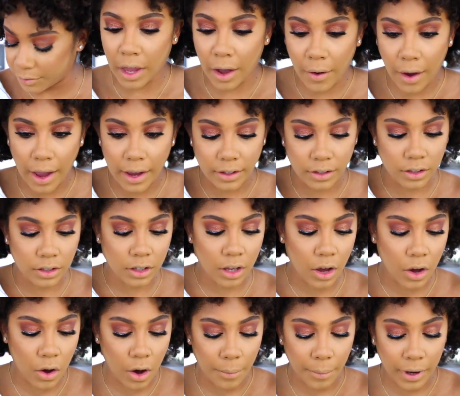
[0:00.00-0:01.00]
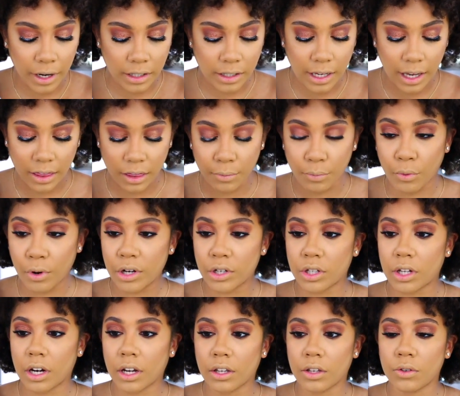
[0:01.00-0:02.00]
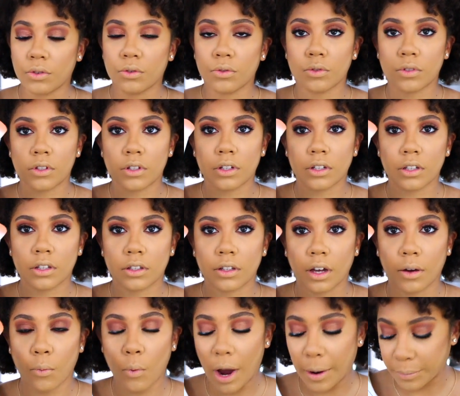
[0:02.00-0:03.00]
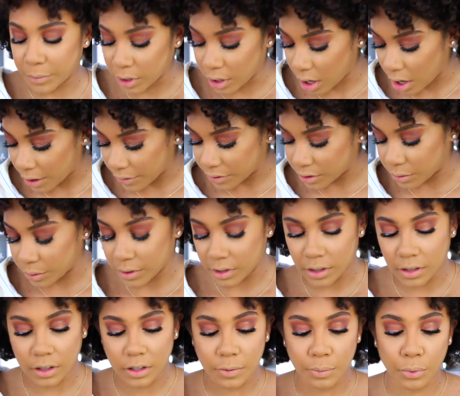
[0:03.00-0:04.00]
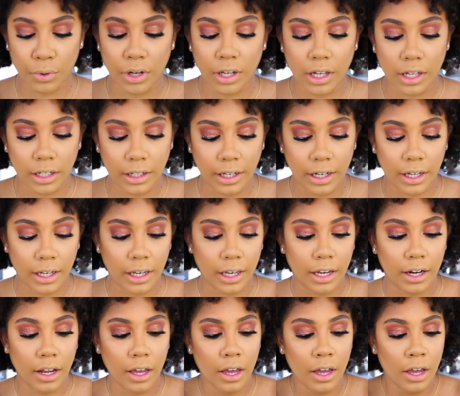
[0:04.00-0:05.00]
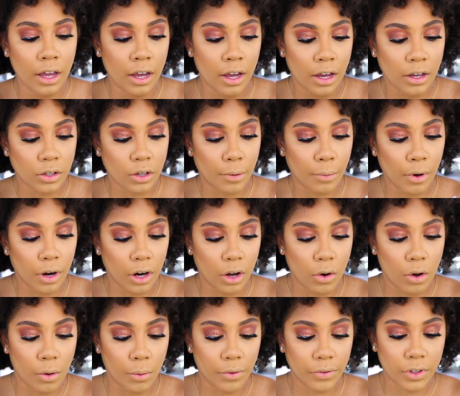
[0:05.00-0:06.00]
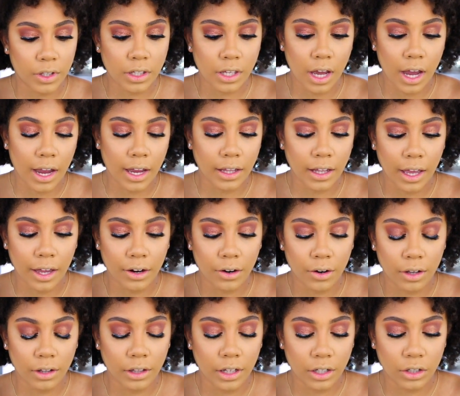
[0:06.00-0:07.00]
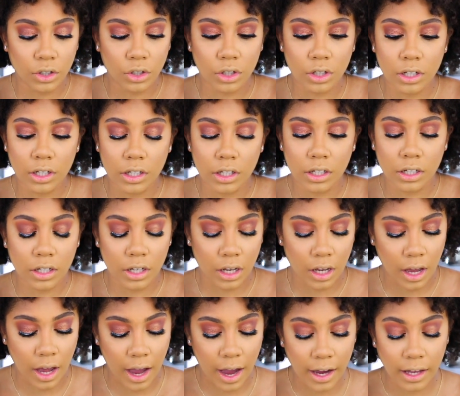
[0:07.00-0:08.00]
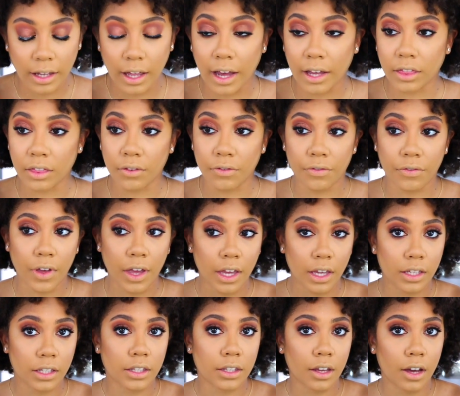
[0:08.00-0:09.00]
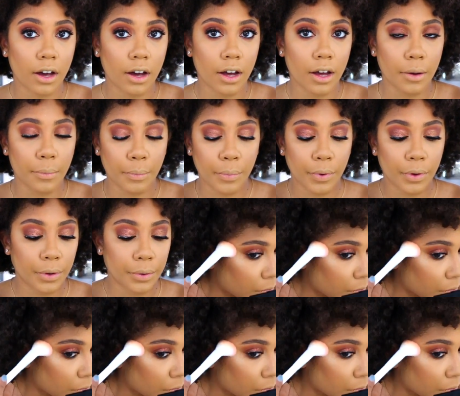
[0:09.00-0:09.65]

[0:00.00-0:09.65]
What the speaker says: Okay, so I'm gonna take the brush that I used. I wiped it off, so it's pretty clean again. So I'm gonna go in with this highlighter and let's just highlight the face up.